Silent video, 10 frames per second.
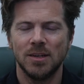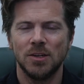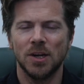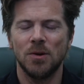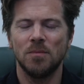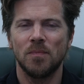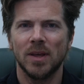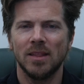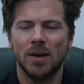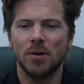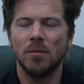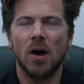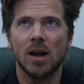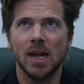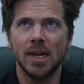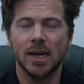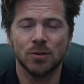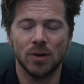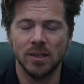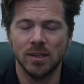So there are hardly any
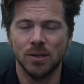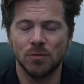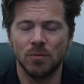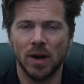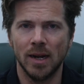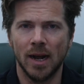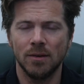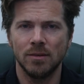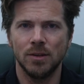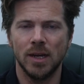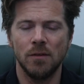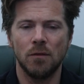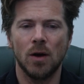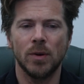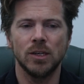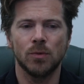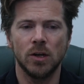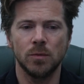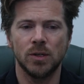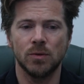X-rays in this room right now. If I went to a
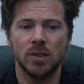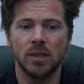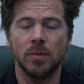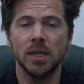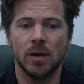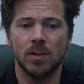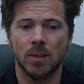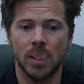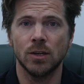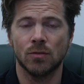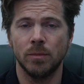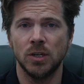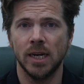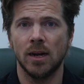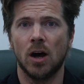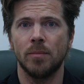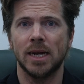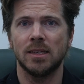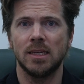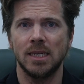hospital and somebody turned on an X-ray machine, I'd be
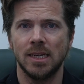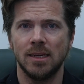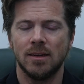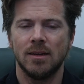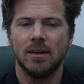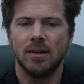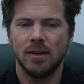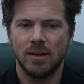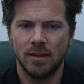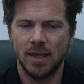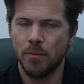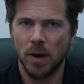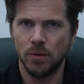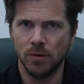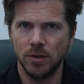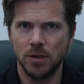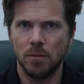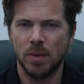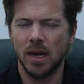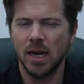able to see their bones.
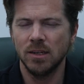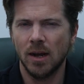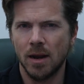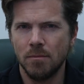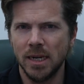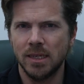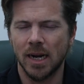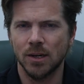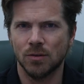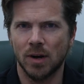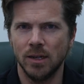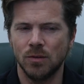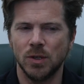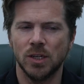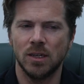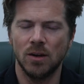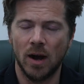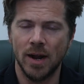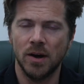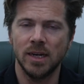But unless I emitted X-rays, which are
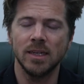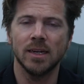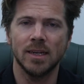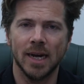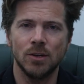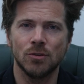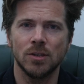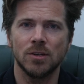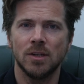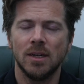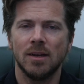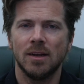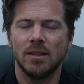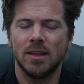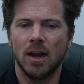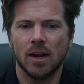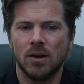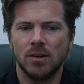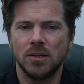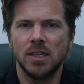ionizing and dangerous, then I
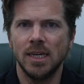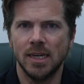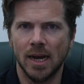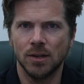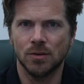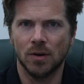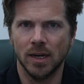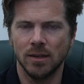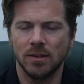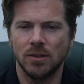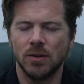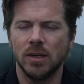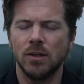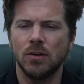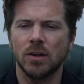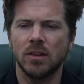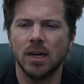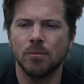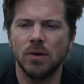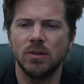can't see X-rays. So you've got to
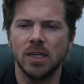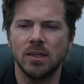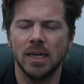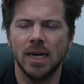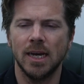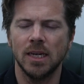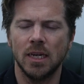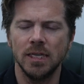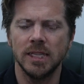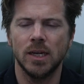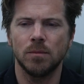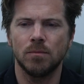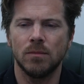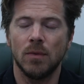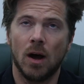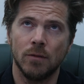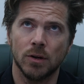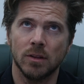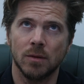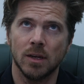think most things on this I've got
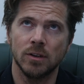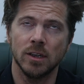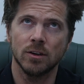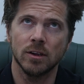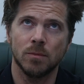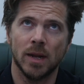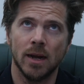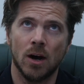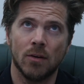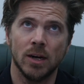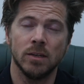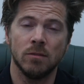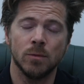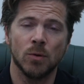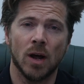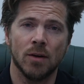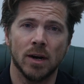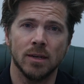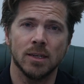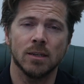to think most things on this planet are actually visible light
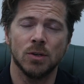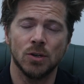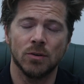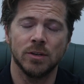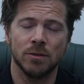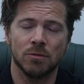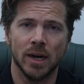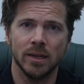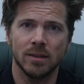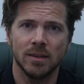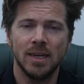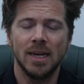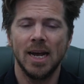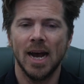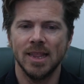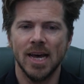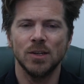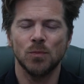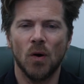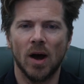rays. That's the majority of rays. And
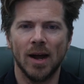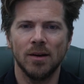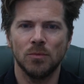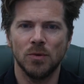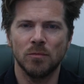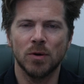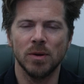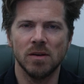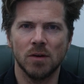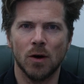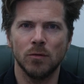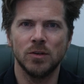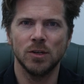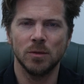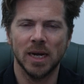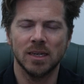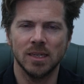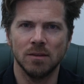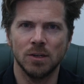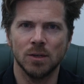that's why we've probably evolved just to be able to
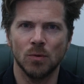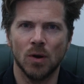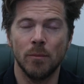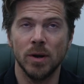see visible light.